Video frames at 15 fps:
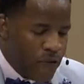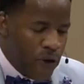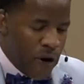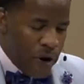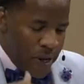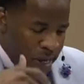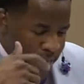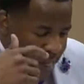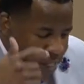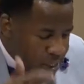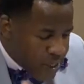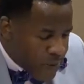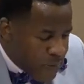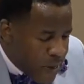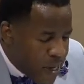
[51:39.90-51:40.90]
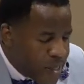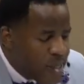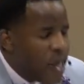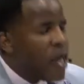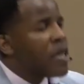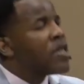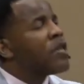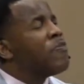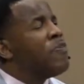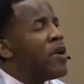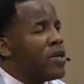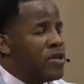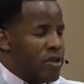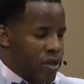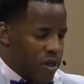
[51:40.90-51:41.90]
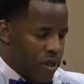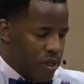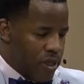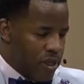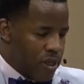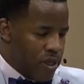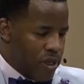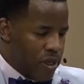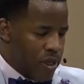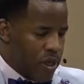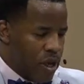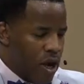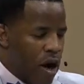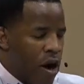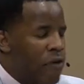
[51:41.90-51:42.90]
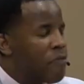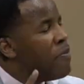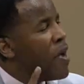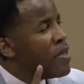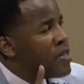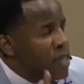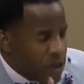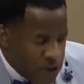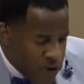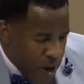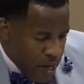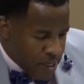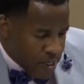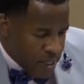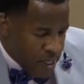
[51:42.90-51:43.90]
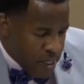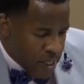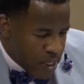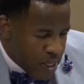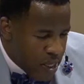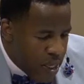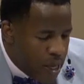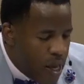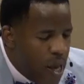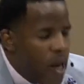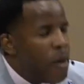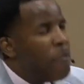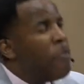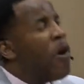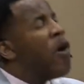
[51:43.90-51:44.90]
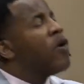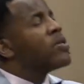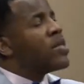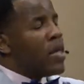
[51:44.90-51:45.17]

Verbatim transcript: our intimate expression of my sexuality, both